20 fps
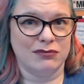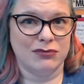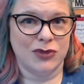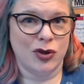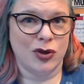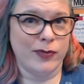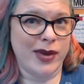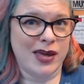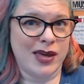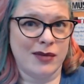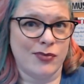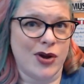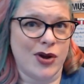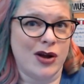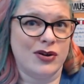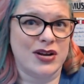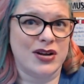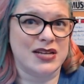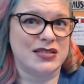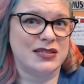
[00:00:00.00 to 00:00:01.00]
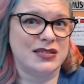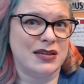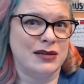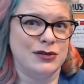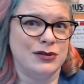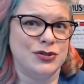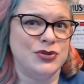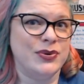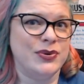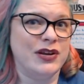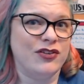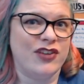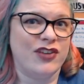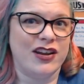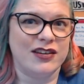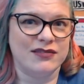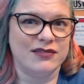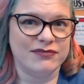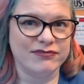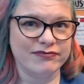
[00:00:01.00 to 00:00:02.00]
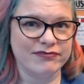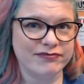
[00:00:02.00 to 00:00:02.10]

You're making progress and you're doing great.